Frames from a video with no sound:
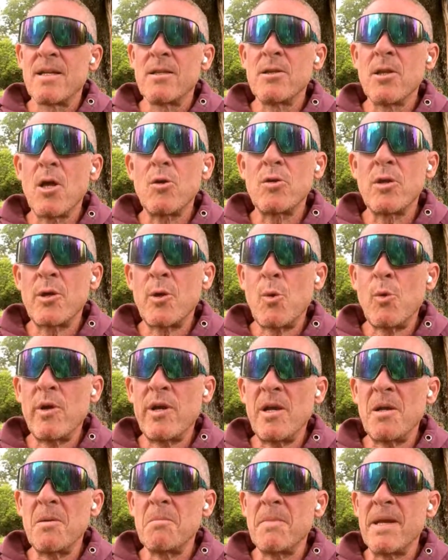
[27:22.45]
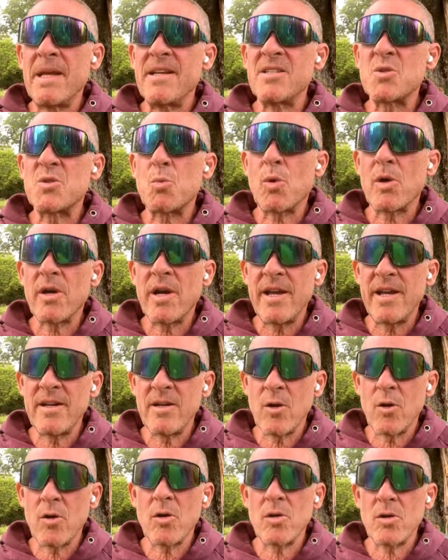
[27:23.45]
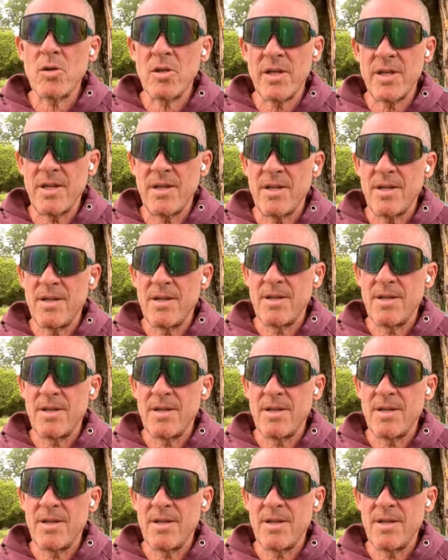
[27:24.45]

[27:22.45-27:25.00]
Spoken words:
low liquidity means we're in early.